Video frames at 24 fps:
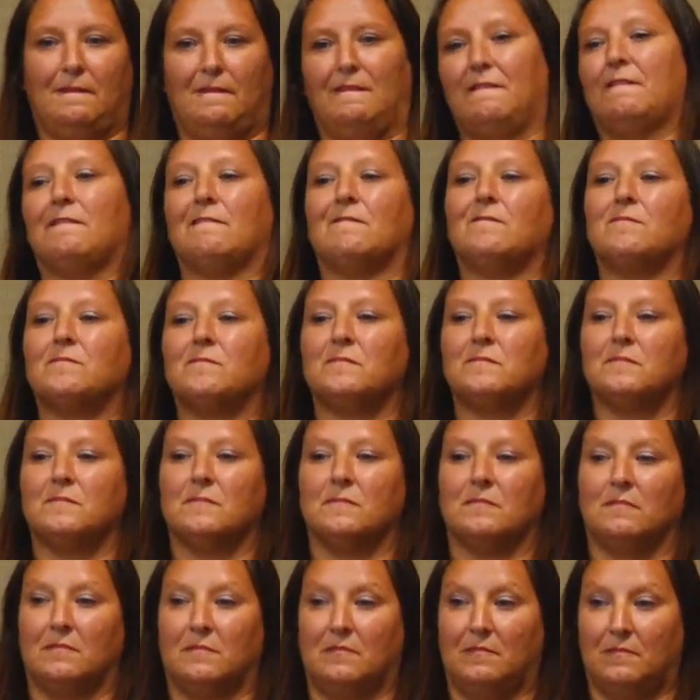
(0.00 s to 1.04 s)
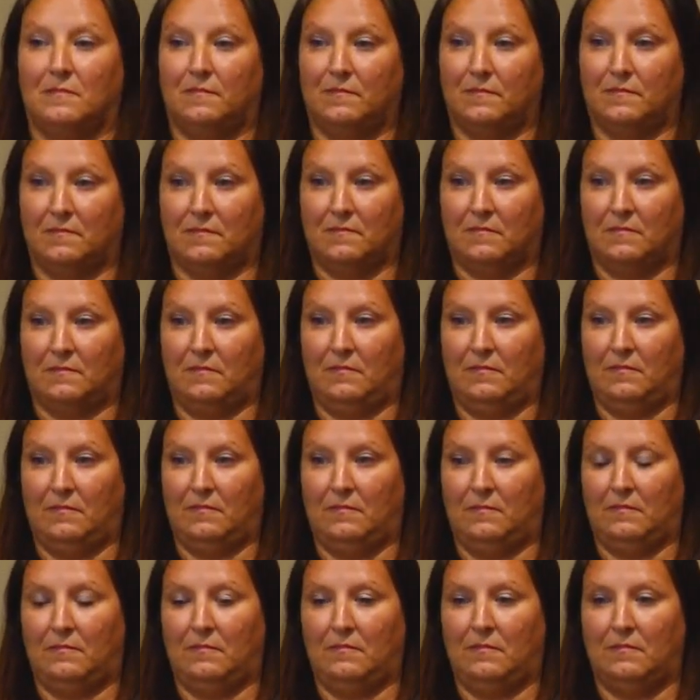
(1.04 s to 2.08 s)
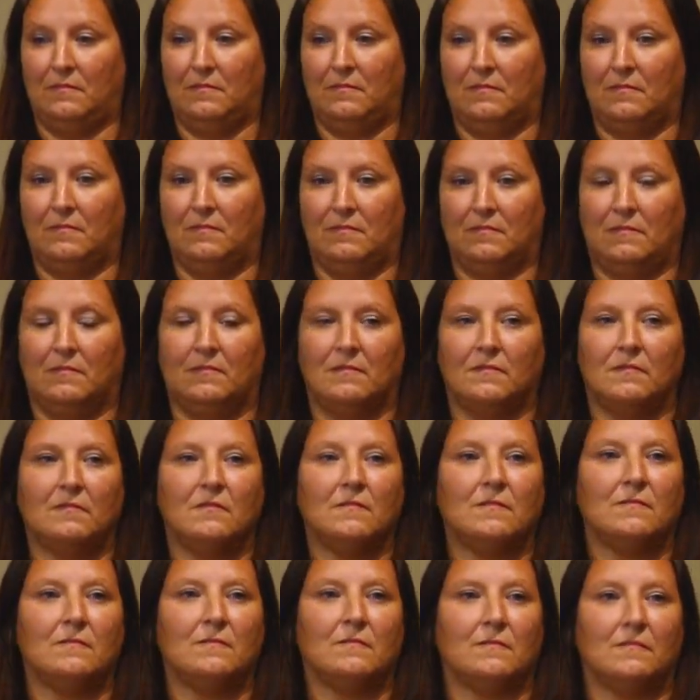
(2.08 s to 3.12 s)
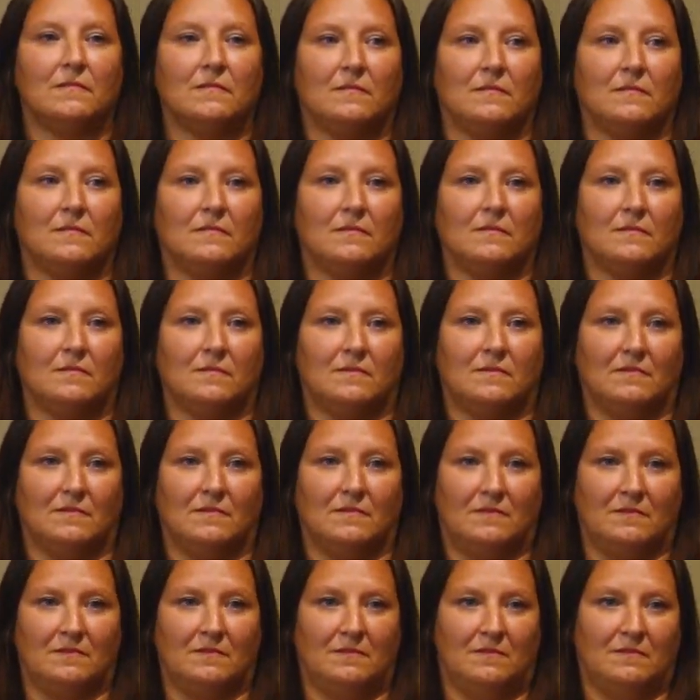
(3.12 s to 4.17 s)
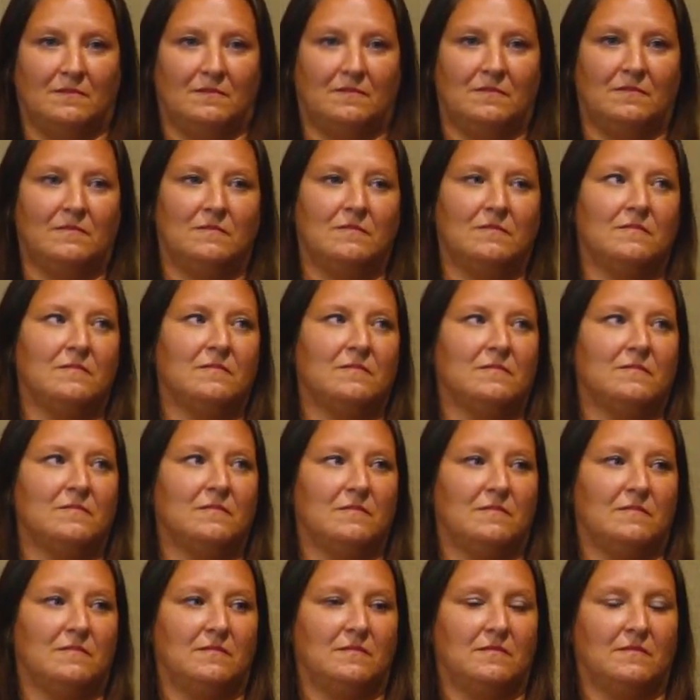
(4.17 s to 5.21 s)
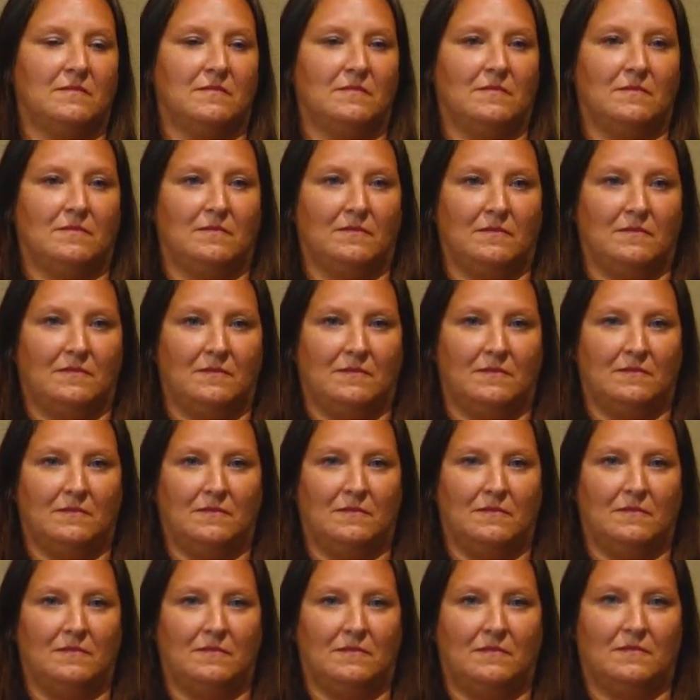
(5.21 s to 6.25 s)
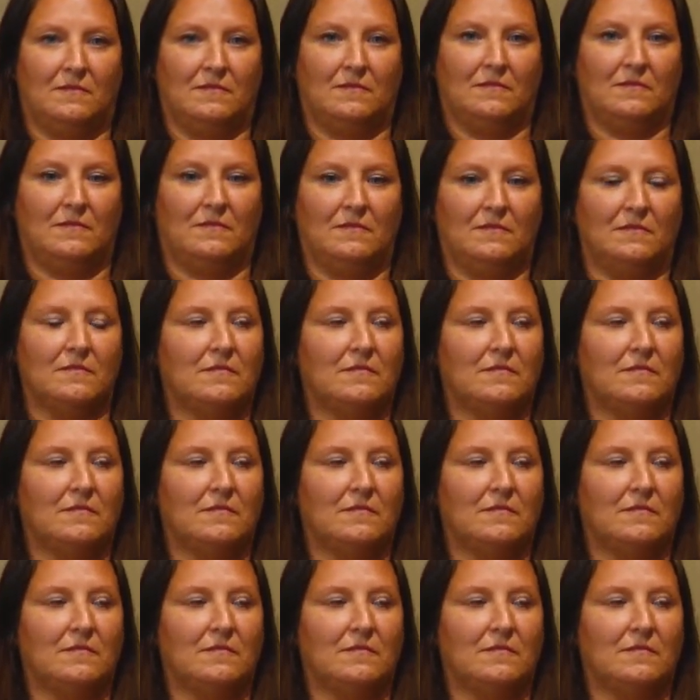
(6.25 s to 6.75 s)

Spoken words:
(not speaking)